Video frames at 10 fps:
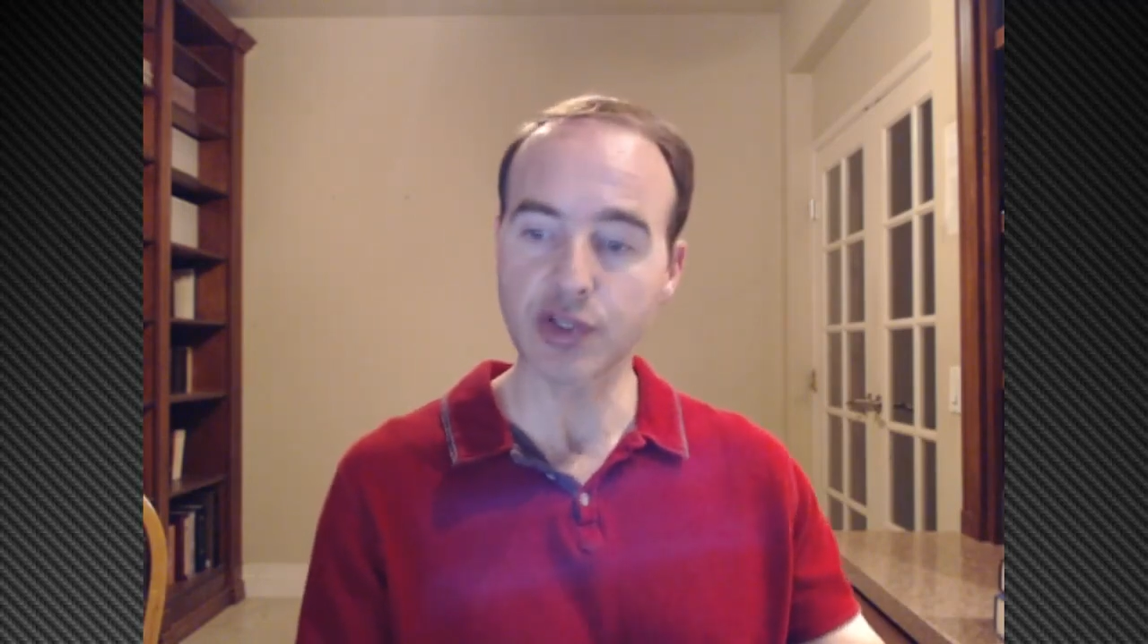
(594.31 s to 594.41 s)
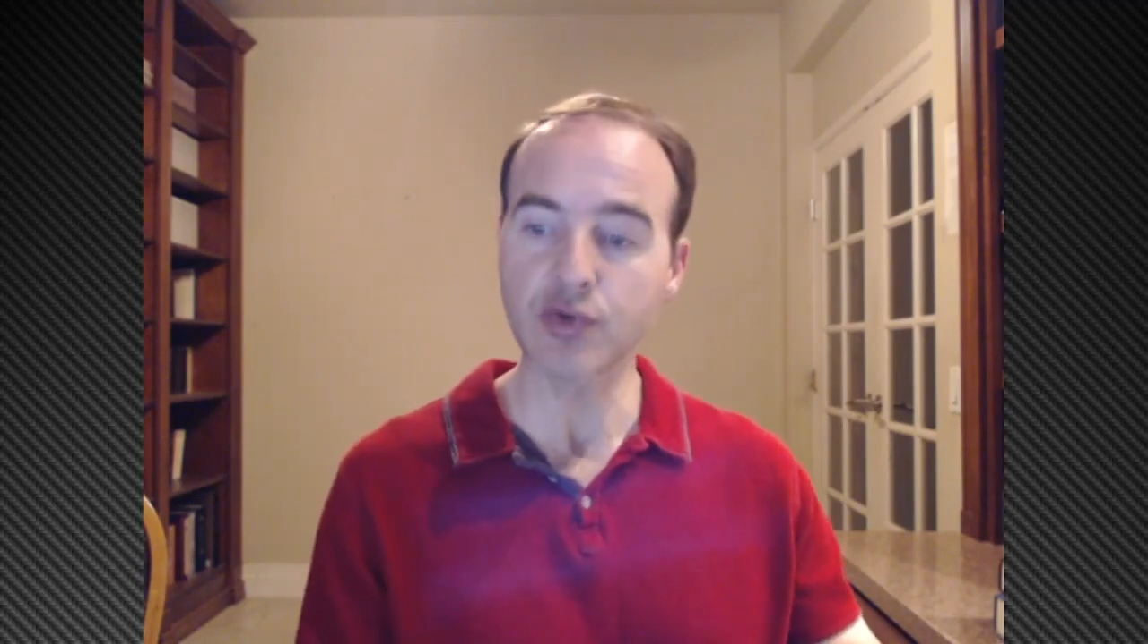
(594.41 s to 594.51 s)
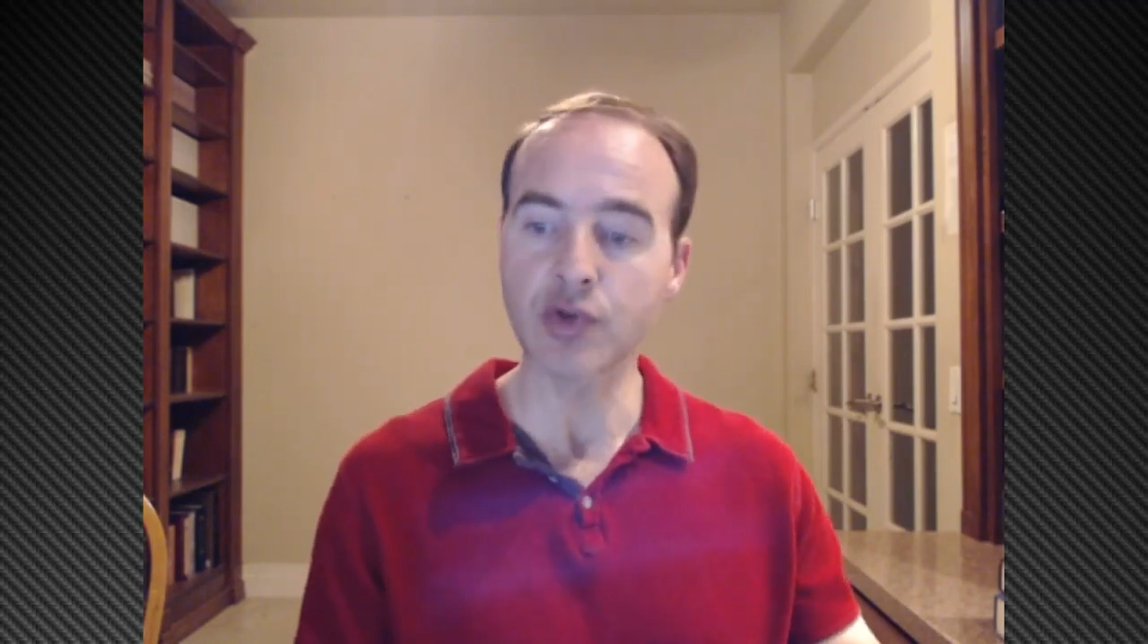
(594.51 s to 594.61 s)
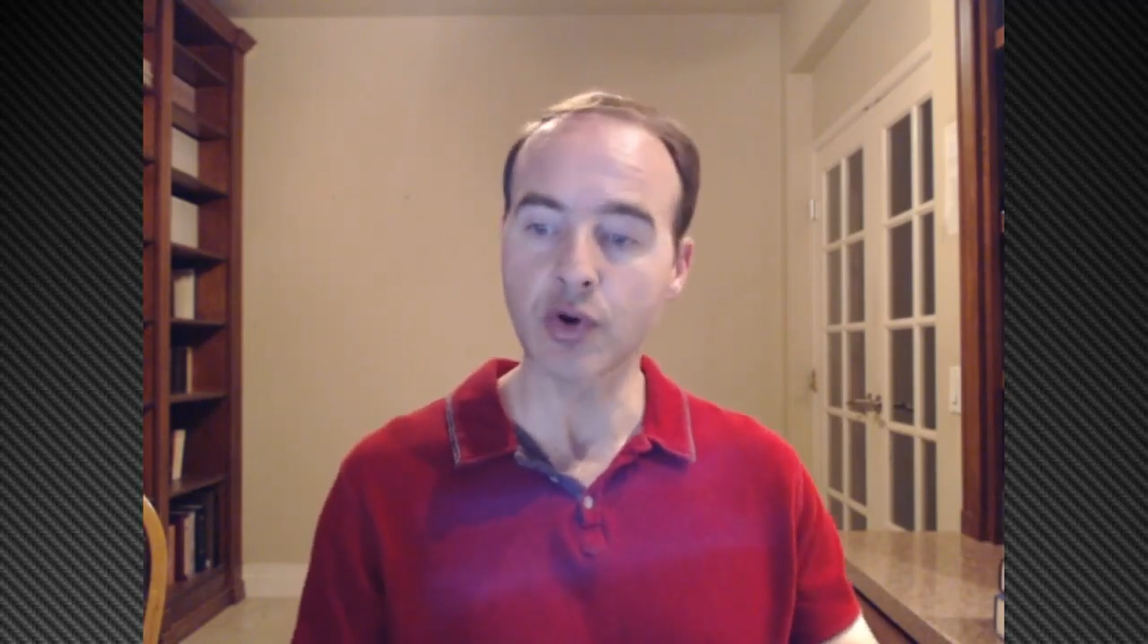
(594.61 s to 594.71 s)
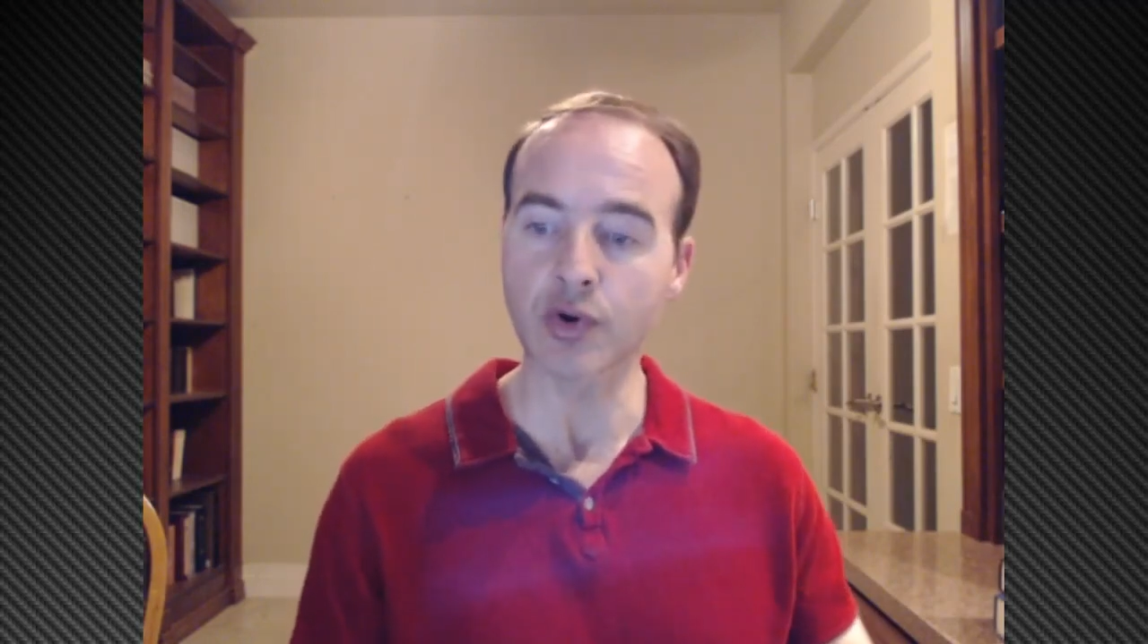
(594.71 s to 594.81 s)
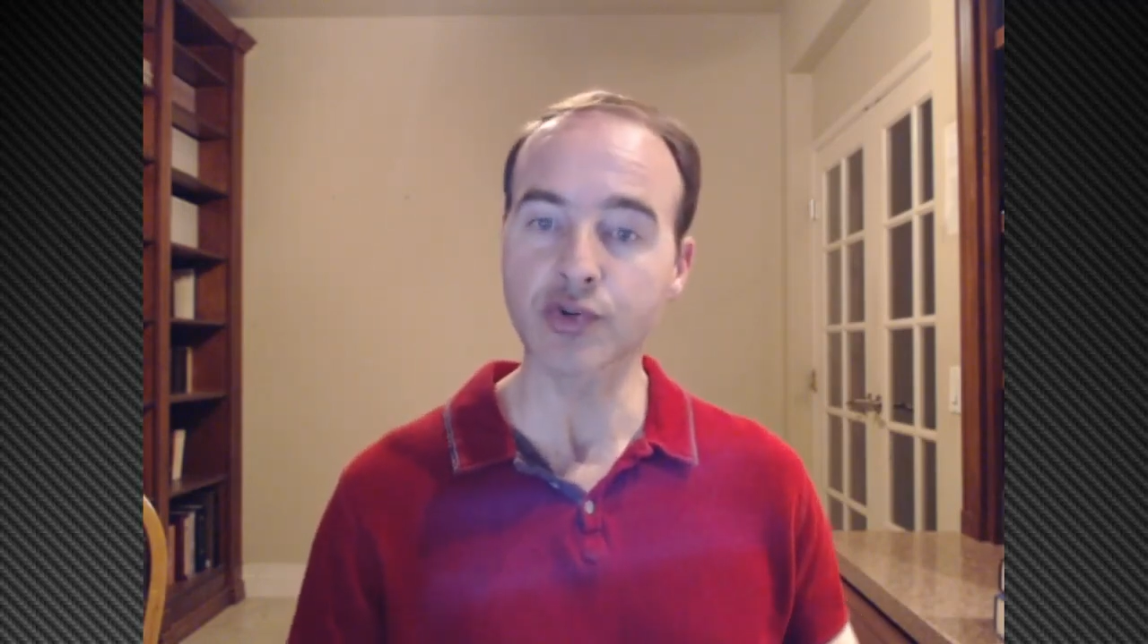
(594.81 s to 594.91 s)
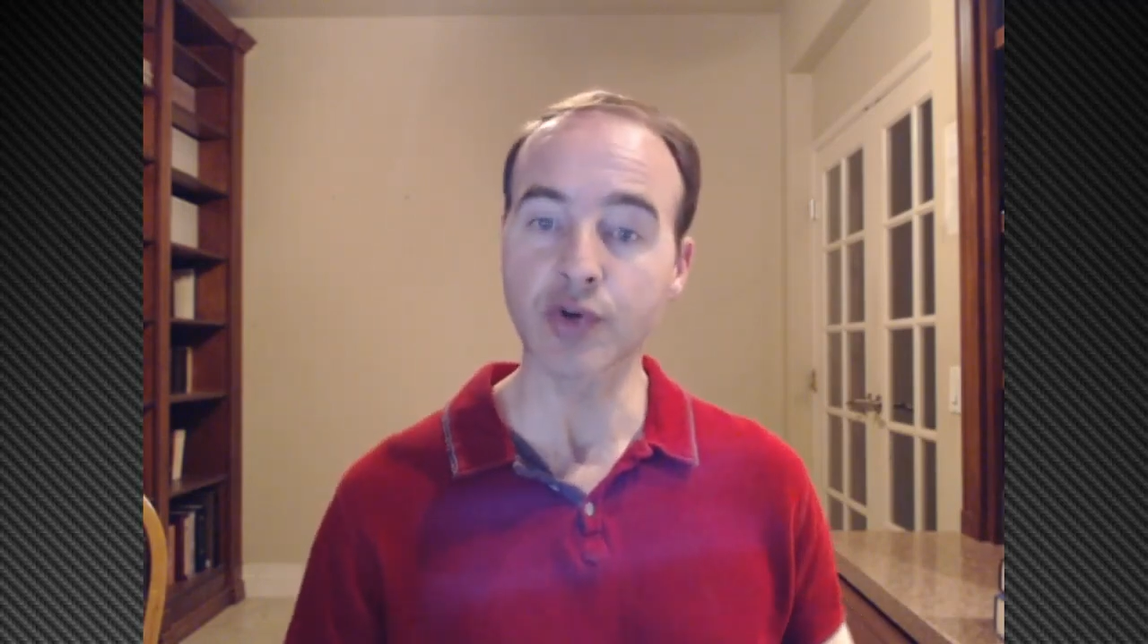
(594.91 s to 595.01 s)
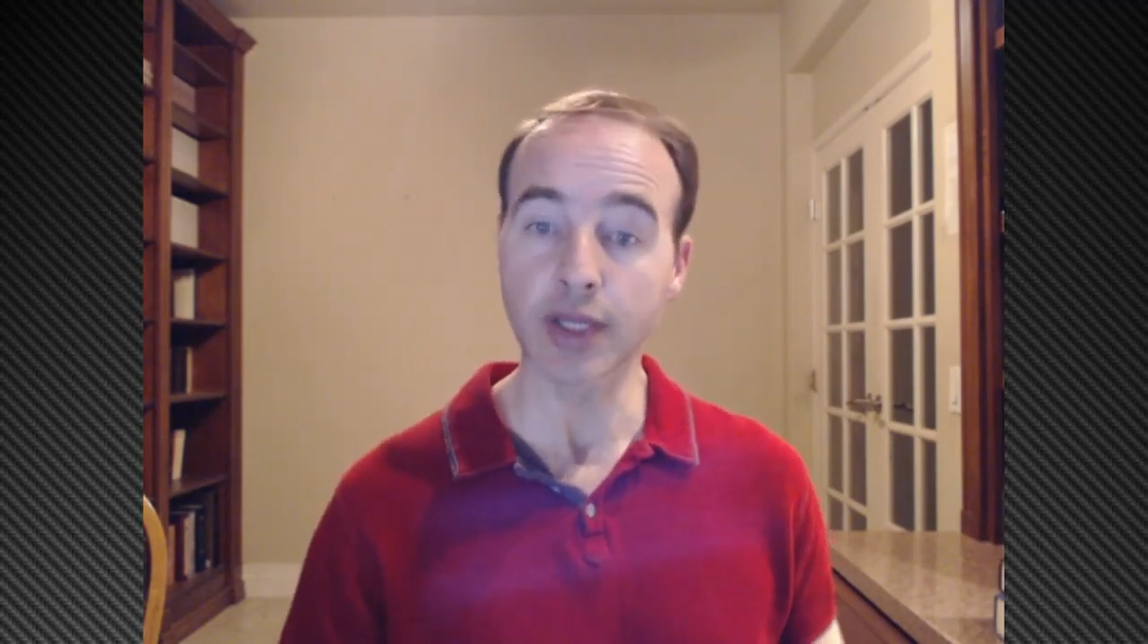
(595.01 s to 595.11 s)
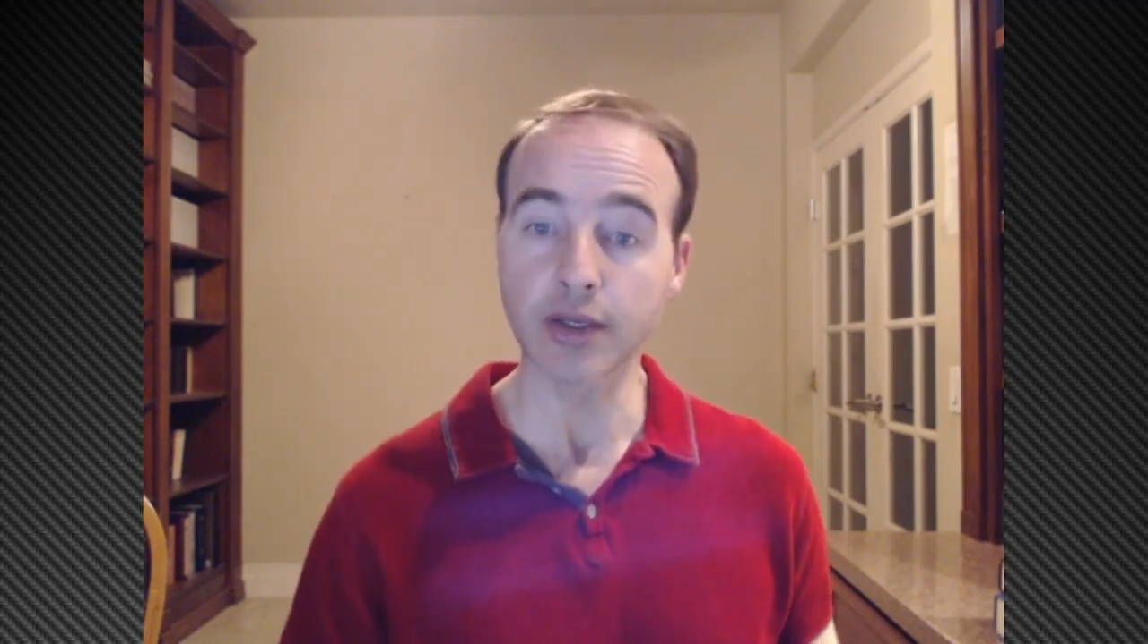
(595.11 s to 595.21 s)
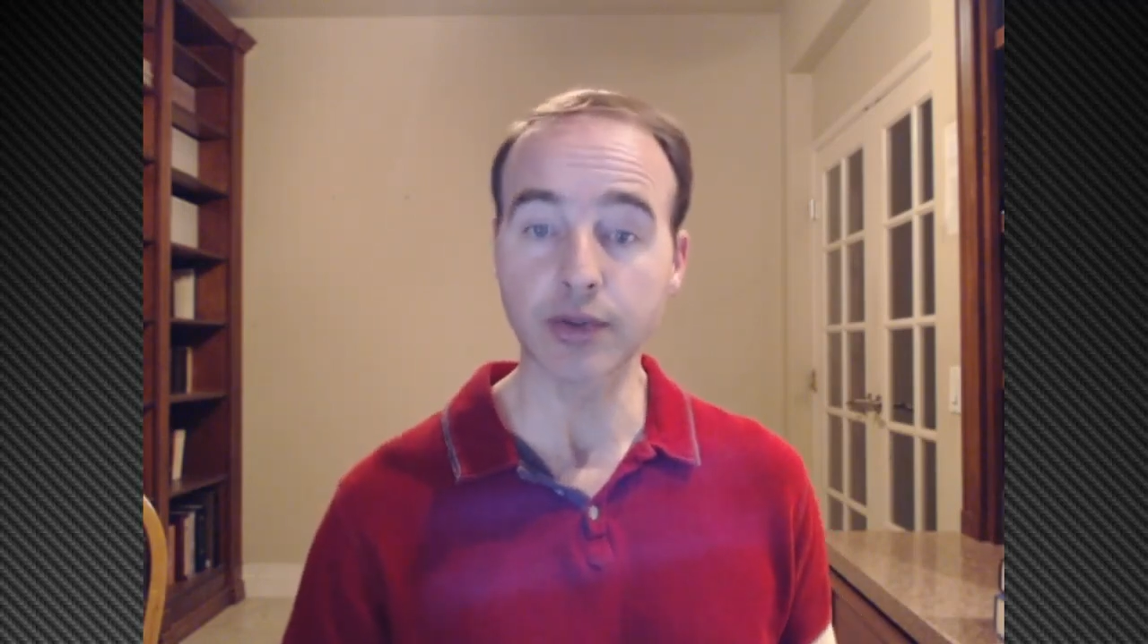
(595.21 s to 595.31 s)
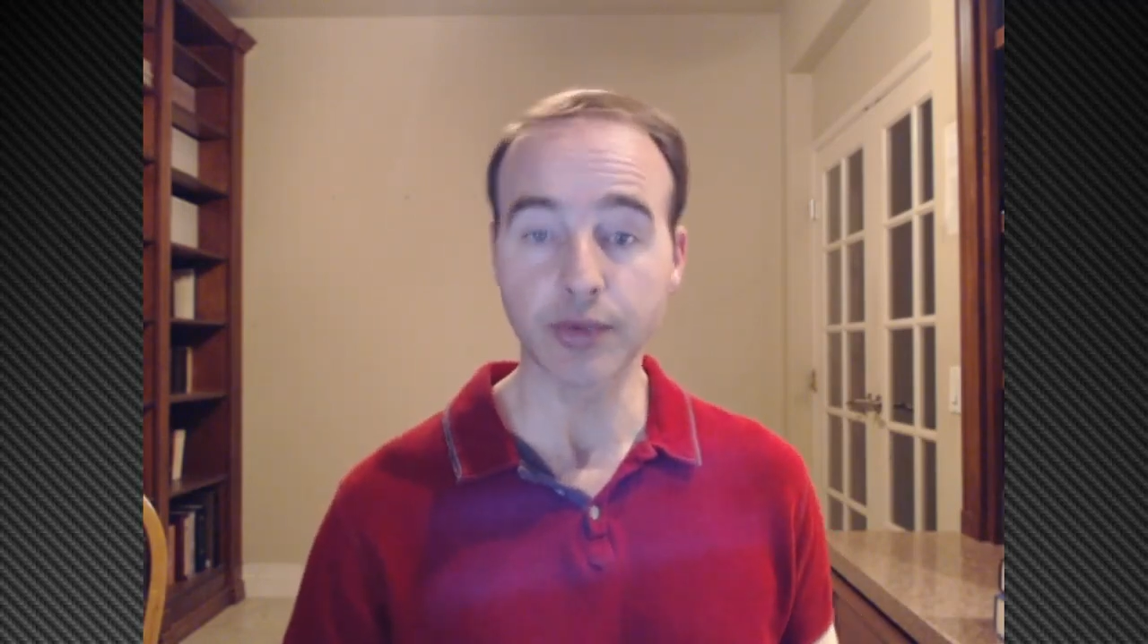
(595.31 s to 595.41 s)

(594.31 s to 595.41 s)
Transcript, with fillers: you know are trying to do